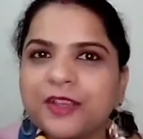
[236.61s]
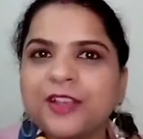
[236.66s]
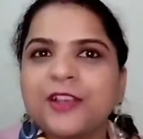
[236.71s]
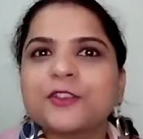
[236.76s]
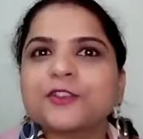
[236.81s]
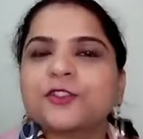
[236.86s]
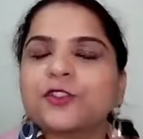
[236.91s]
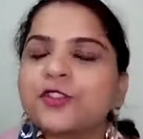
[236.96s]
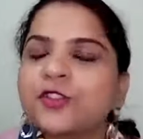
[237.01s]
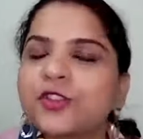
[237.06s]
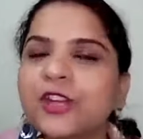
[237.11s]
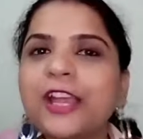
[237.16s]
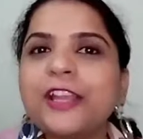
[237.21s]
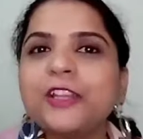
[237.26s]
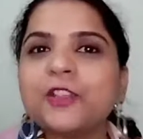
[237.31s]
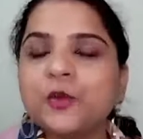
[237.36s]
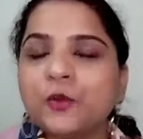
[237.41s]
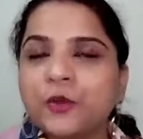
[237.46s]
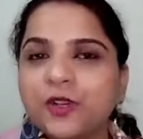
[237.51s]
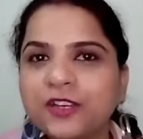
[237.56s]
So try
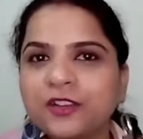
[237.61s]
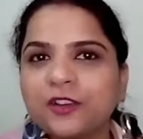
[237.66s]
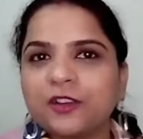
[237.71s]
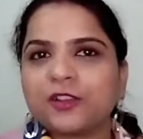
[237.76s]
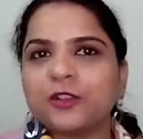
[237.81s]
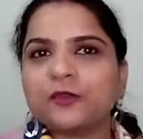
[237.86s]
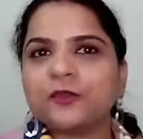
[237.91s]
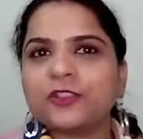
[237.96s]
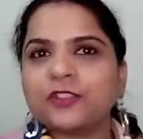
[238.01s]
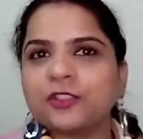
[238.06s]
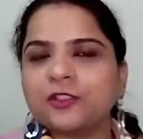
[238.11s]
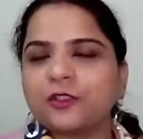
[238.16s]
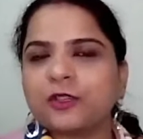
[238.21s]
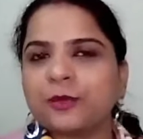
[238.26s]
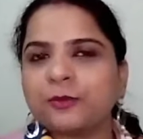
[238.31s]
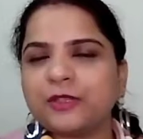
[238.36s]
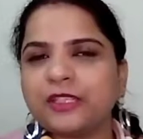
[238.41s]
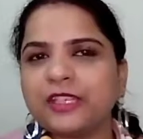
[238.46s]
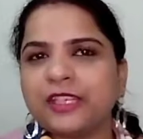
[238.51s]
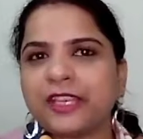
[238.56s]
to work on your visual
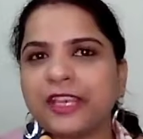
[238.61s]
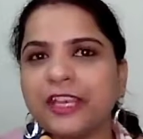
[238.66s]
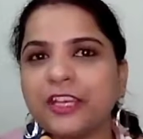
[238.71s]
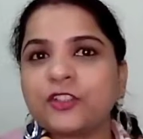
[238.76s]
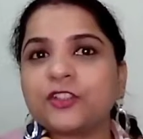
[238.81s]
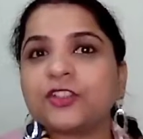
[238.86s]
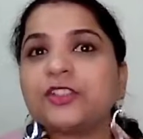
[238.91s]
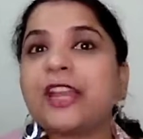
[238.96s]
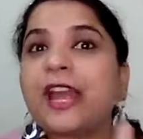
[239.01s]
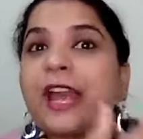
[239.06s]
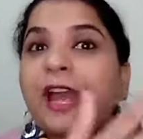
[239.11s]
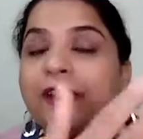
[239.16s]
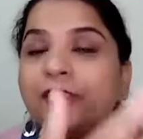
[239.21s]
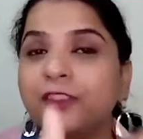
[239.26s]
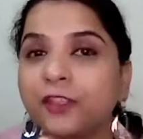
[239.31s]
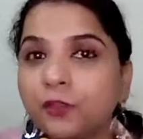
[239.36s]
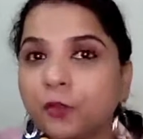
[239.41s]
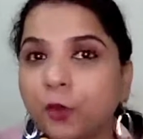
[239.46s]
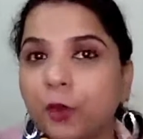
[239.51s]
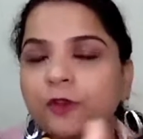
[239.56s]
communication and
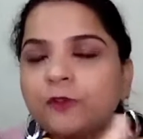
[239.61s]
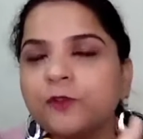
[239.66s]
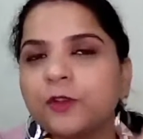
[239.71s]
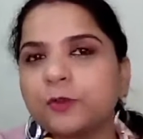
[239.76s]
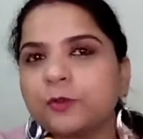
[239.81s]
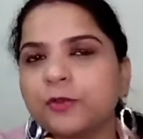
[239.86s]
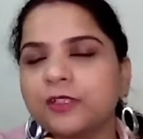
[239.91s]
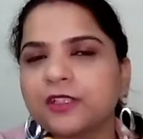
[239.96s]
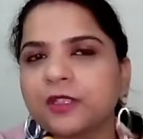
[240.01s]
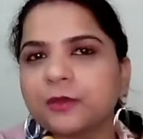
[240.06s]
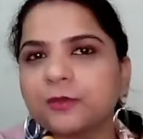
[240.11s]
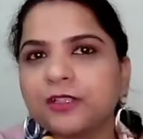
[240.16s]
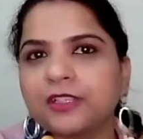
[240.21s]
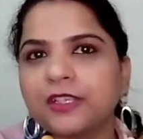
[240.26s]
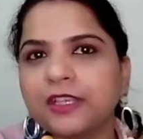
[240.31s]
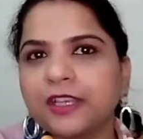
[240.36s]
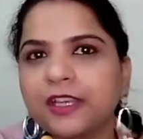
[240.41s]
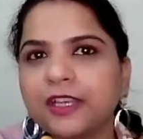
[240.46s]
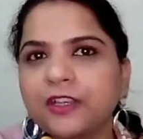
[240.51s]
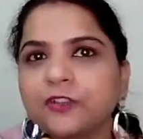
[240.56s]
the non-verbal
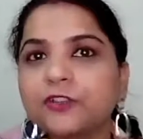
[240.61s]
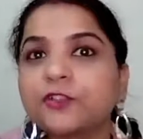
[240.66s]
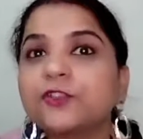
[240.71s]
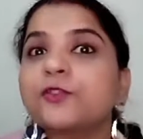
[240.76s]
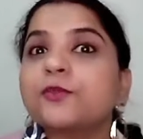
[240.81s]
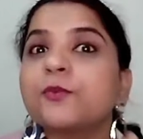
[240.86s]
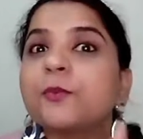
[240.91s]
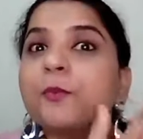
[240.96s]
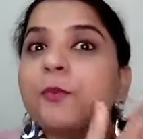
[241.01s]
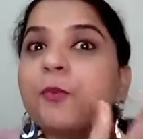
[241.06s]
communications